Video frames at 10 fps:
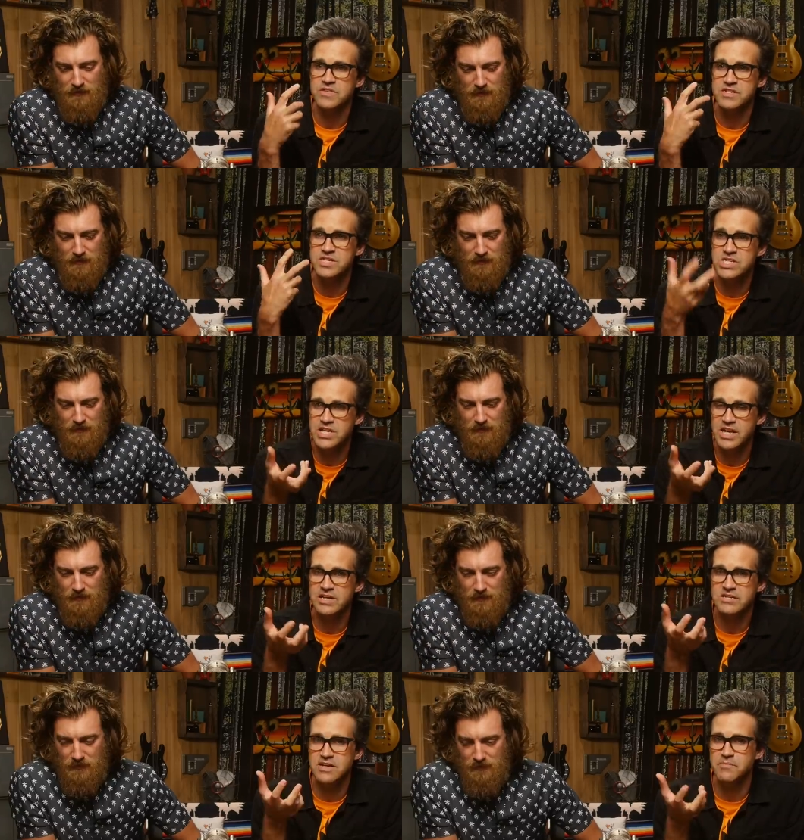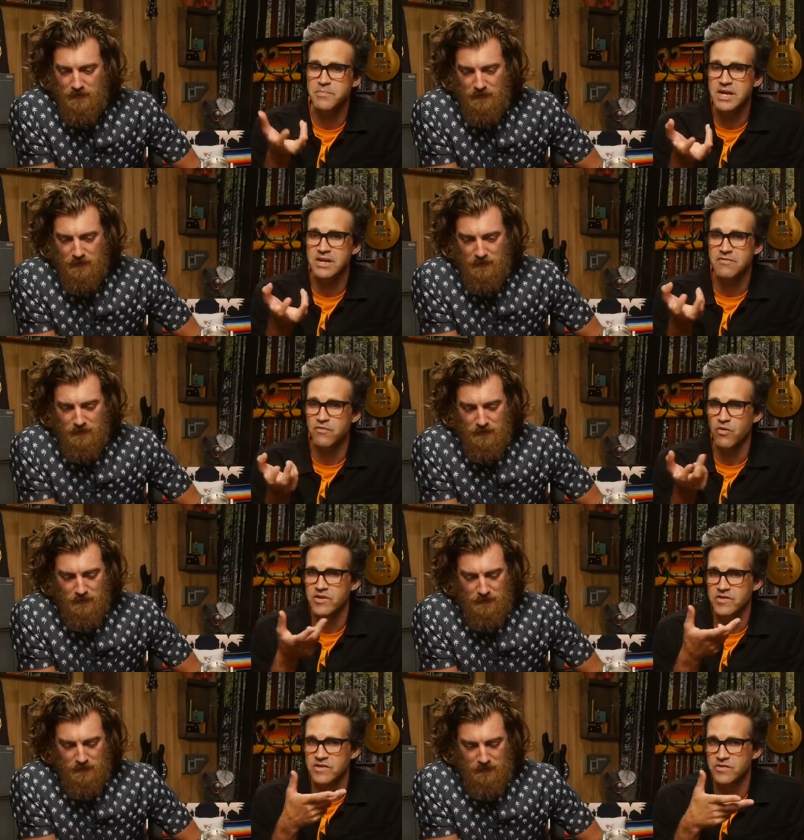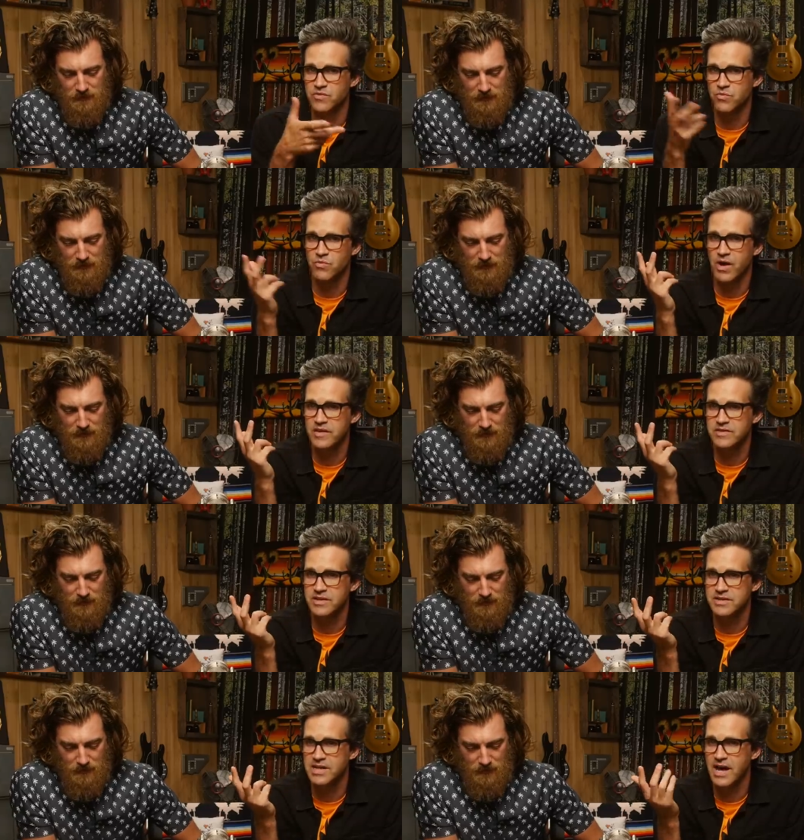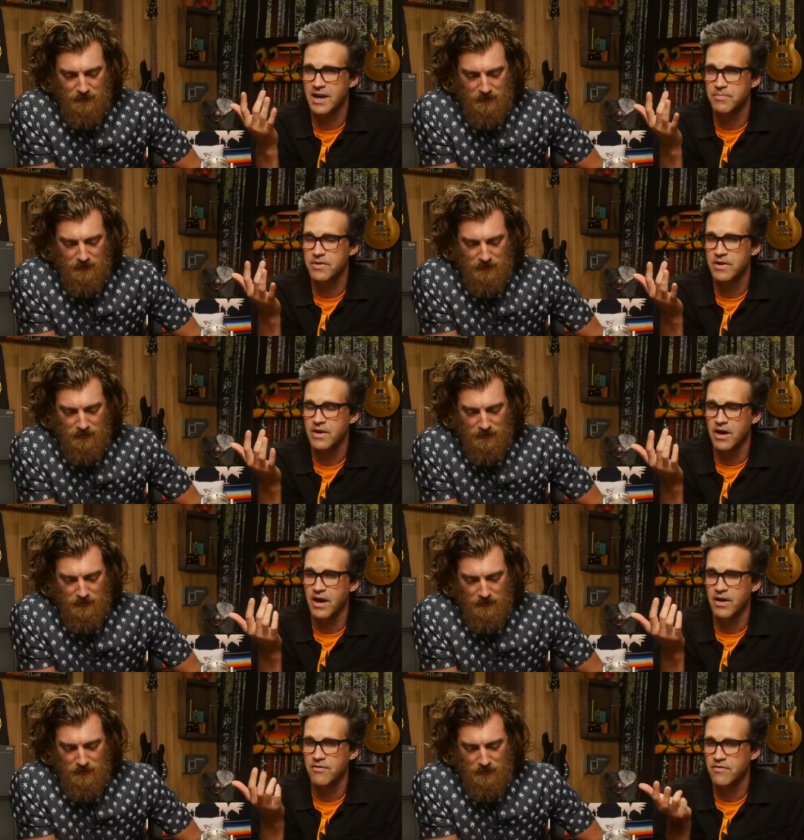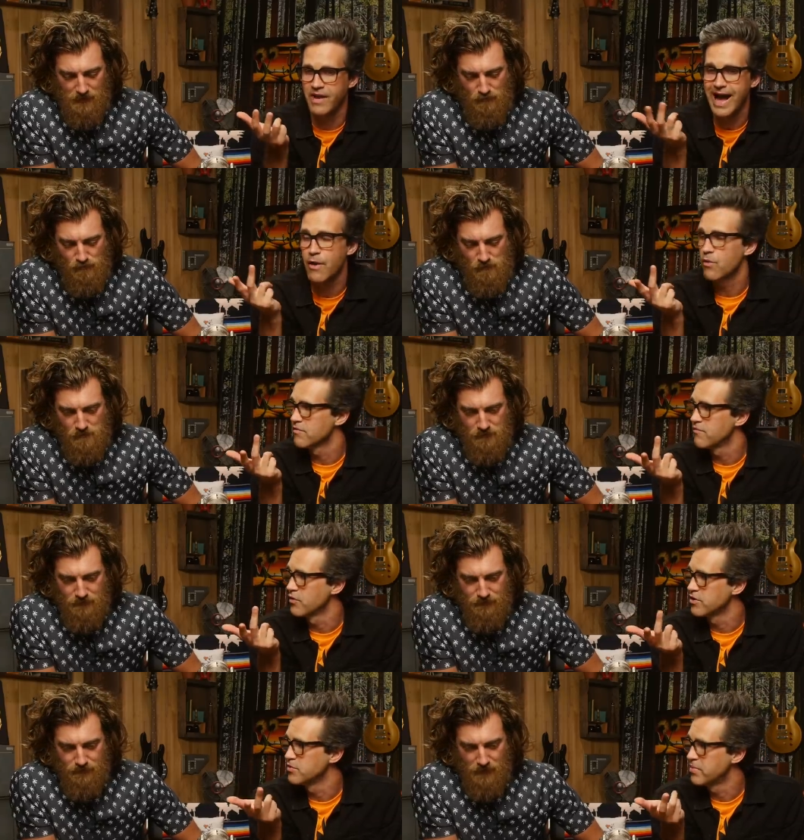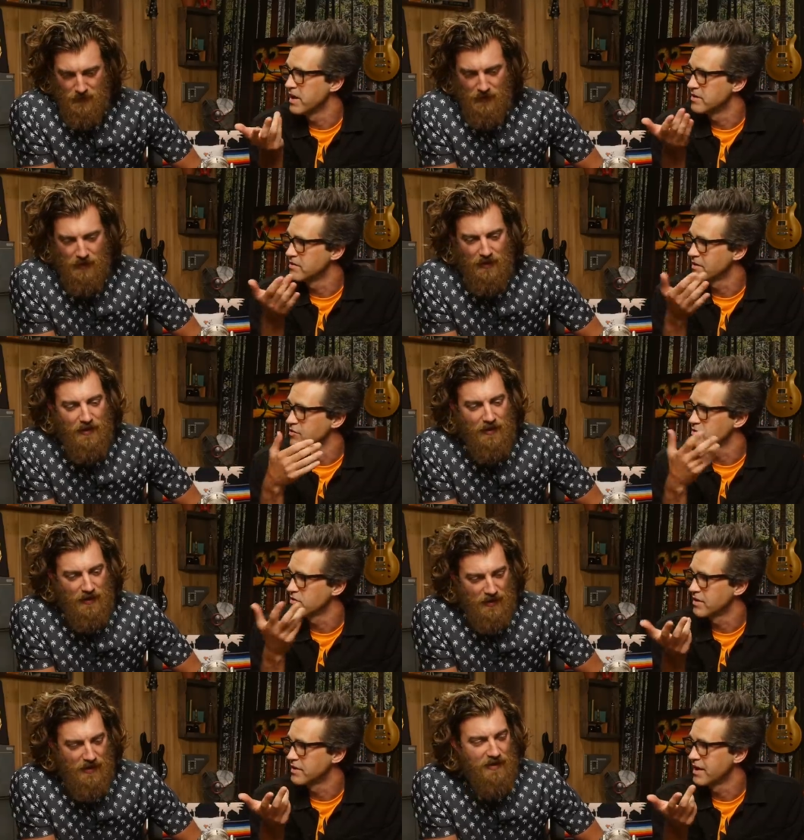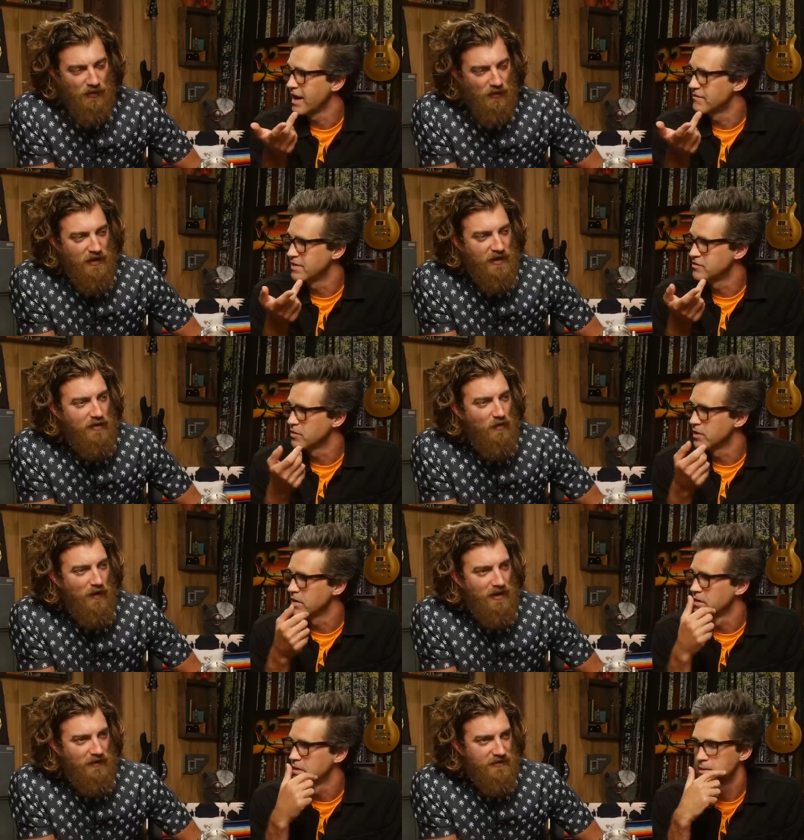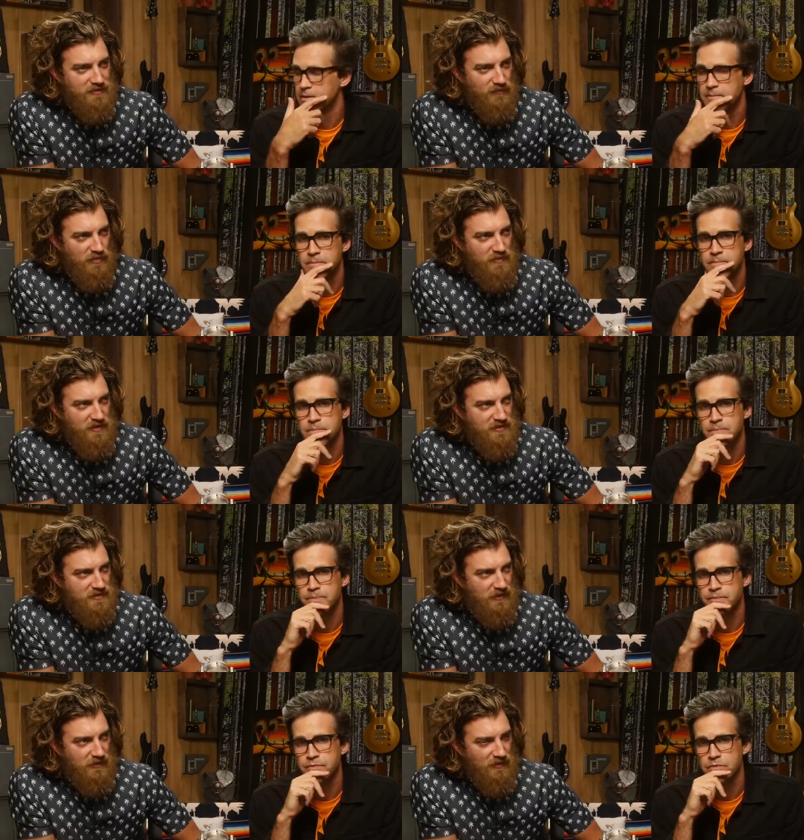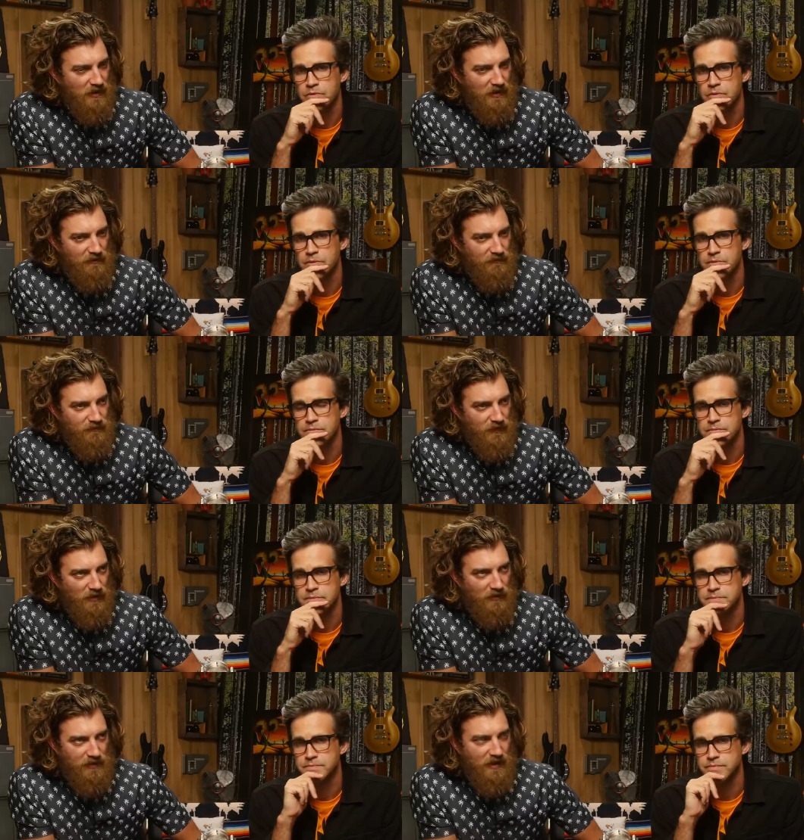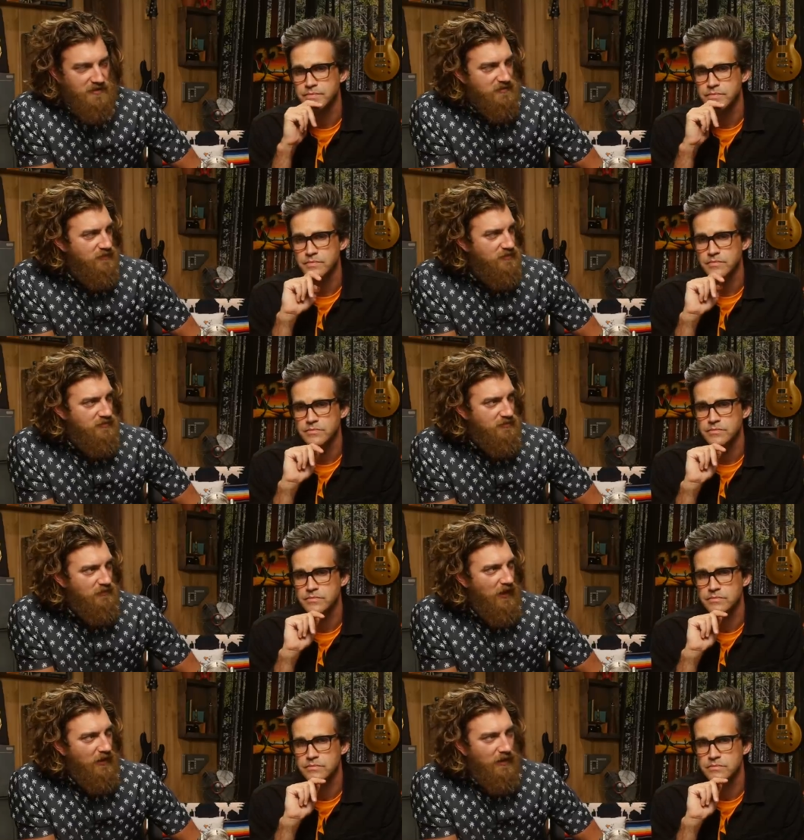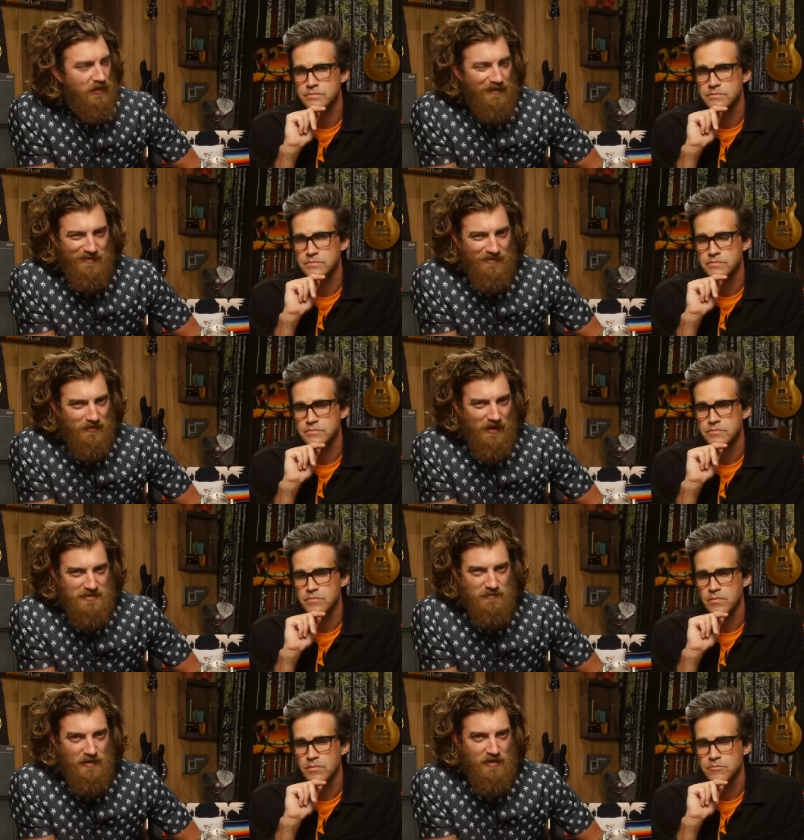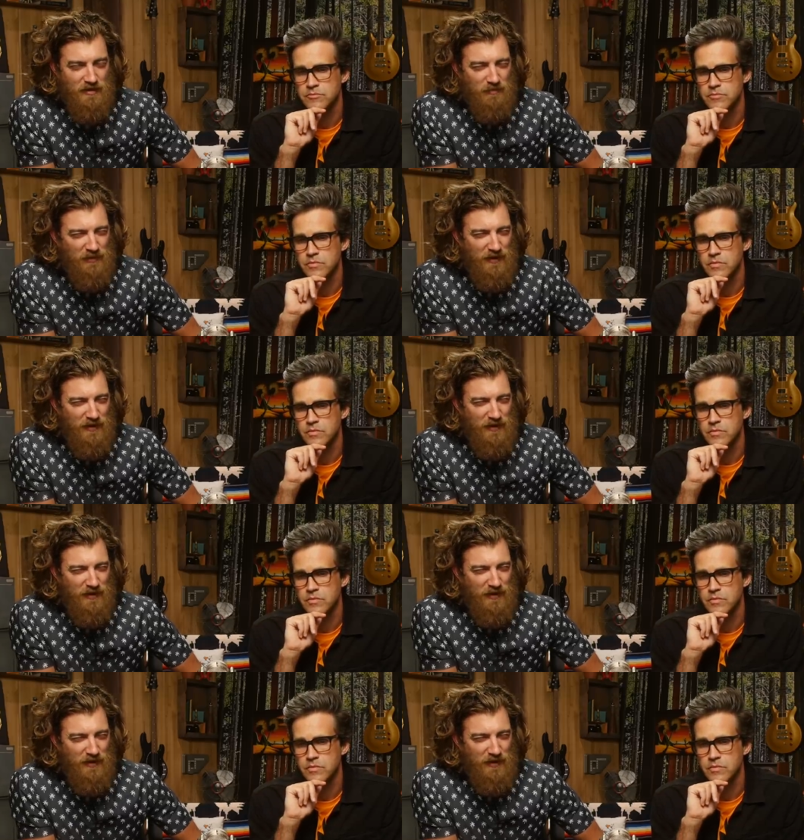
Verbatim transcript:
Speaker 1: distinct comedic voices rise to the top of our For You pages as we started
Speaker 2: to in dive a, into it. In a way that's reminiscent of the early days of YouTube. Like, there hasn't been another